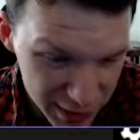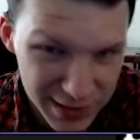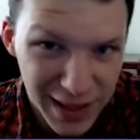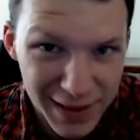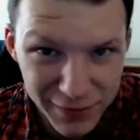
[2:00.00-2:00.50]

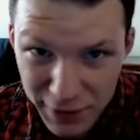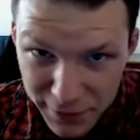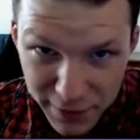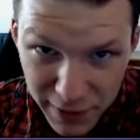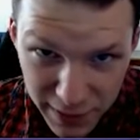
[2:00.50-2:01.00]
not very
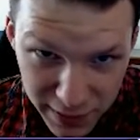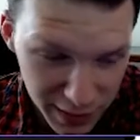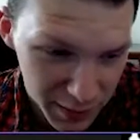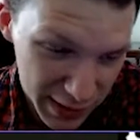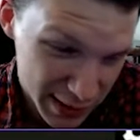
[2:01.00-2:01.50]
fun. I
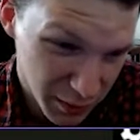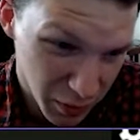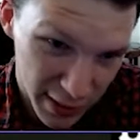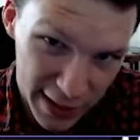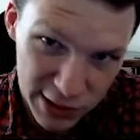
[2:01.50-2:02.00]
mean, it's a
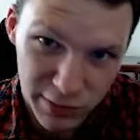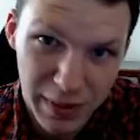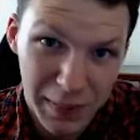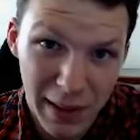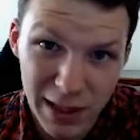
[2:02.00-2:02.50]
bolt action, but
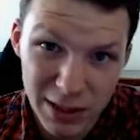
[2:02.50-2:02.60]
it might as